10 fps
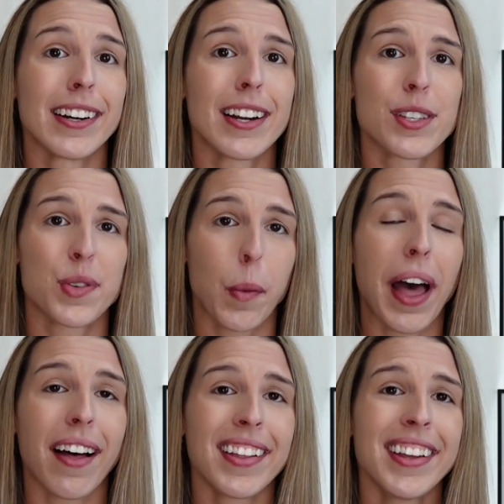as
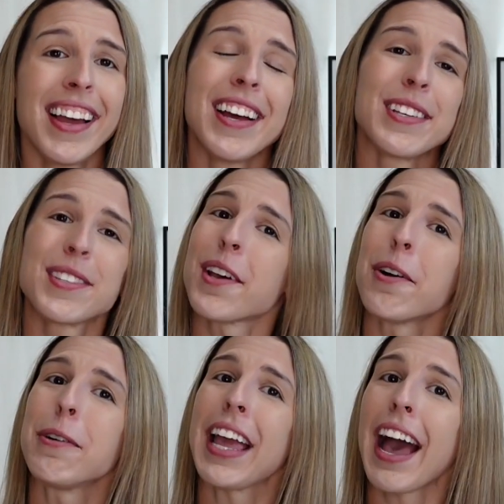well.
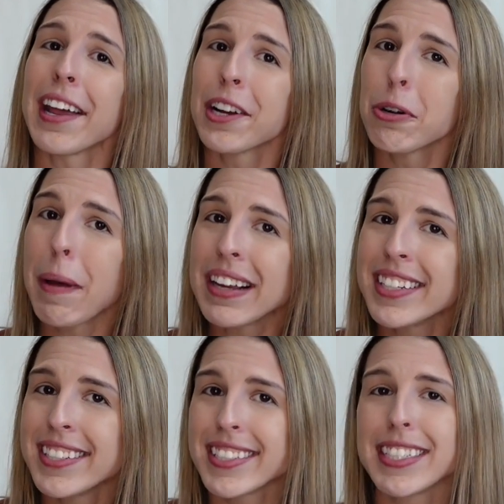So we had to go back
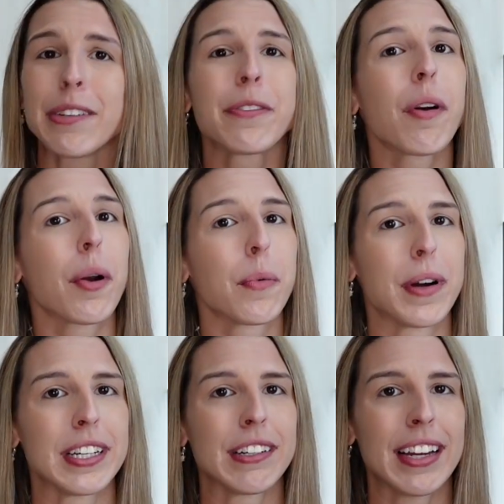to Disney for our
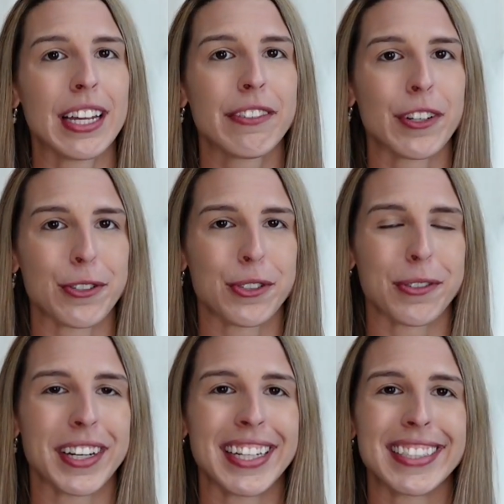1-year
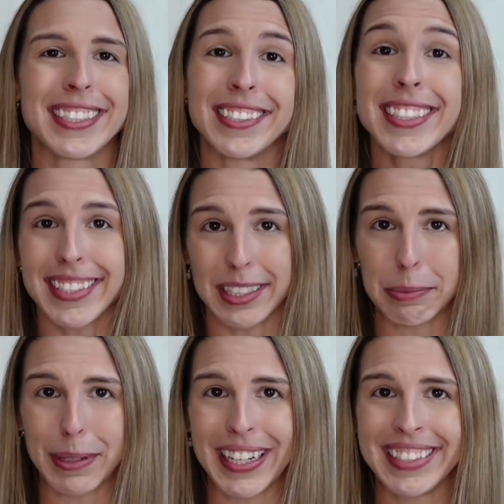anniversary to
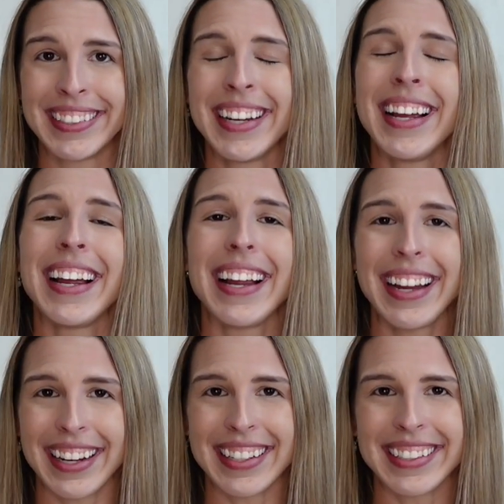celebrate.
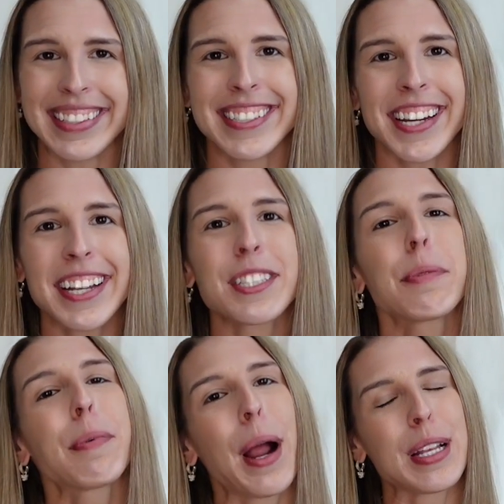And Jake
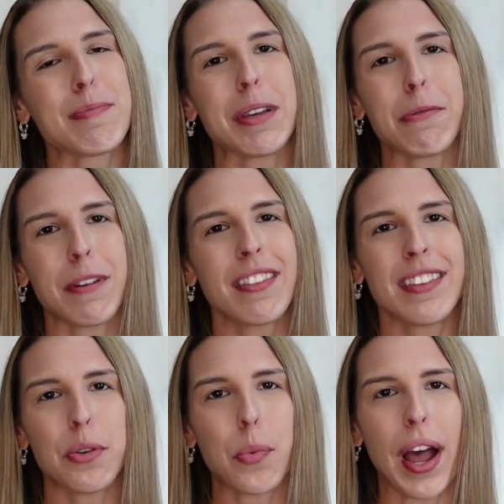surprised me with
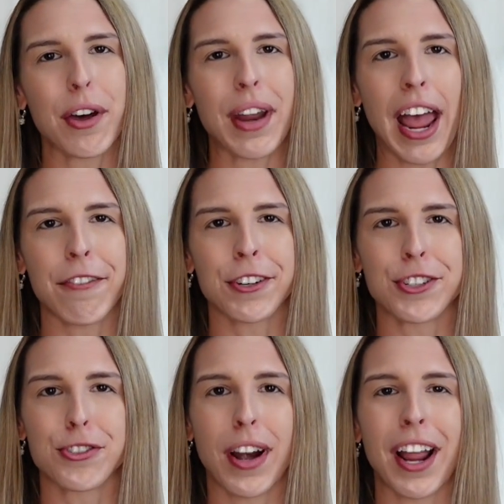the Wild Africa
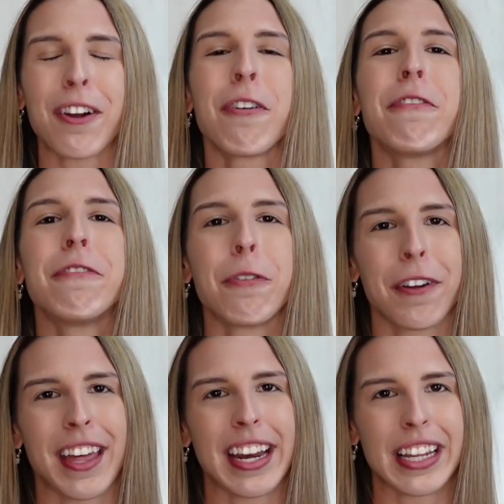Trek for
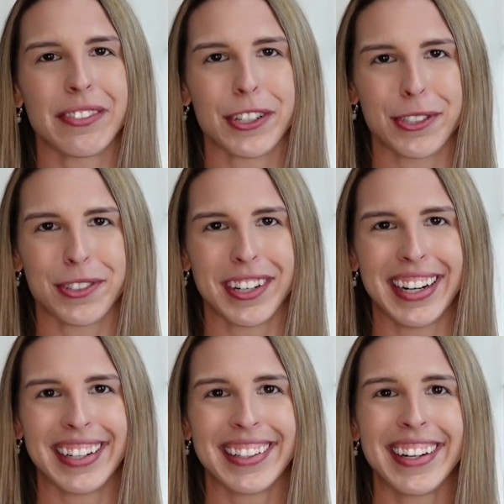that anniversary.